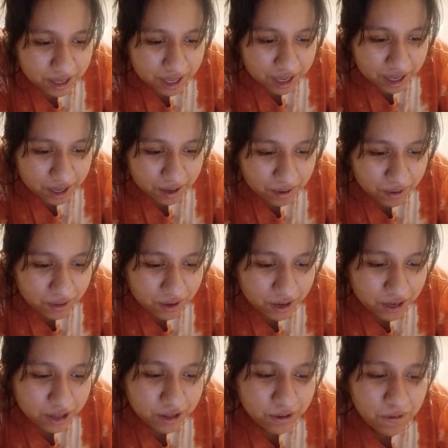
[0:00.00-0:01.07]
cute they're so cute
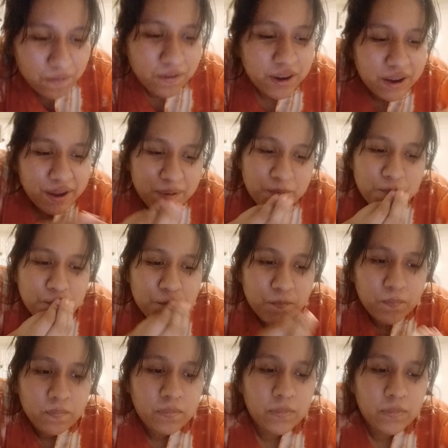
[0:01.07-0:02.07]
they're so freaking